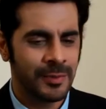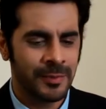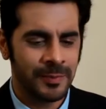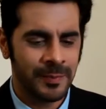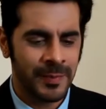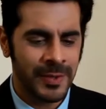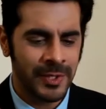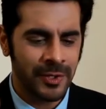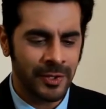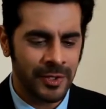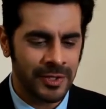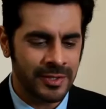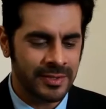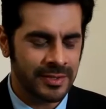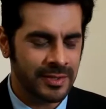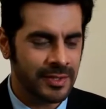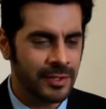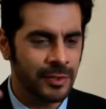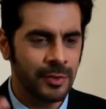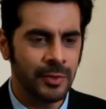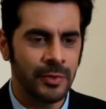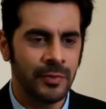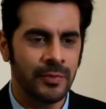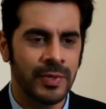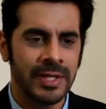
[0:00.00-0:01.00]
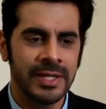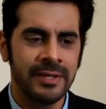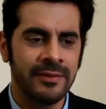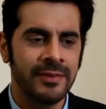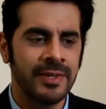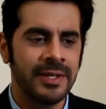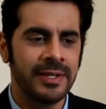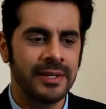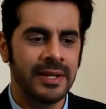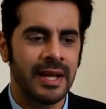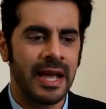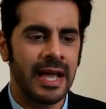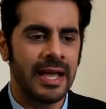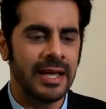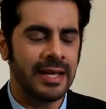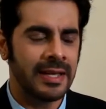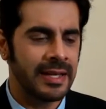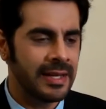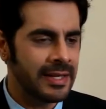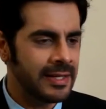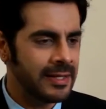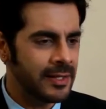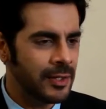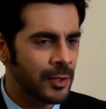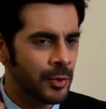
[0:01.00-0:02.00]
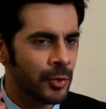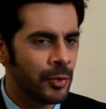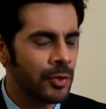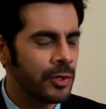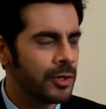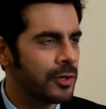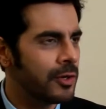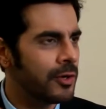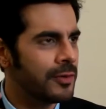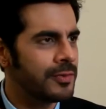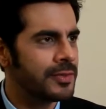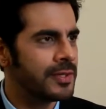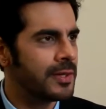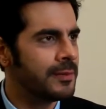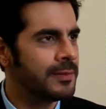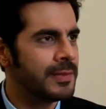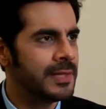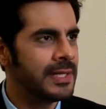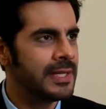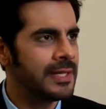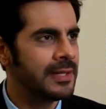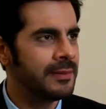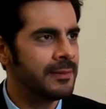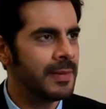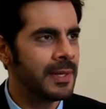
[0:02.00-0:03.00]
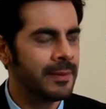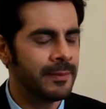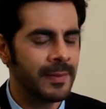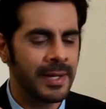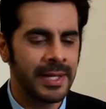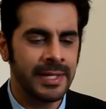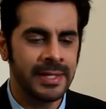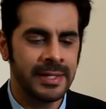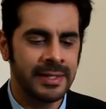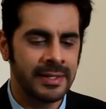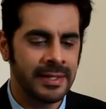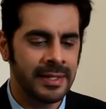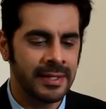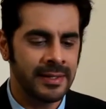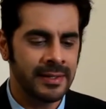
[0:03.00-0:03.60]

so, because you know whenever I get a hook of something in my mind,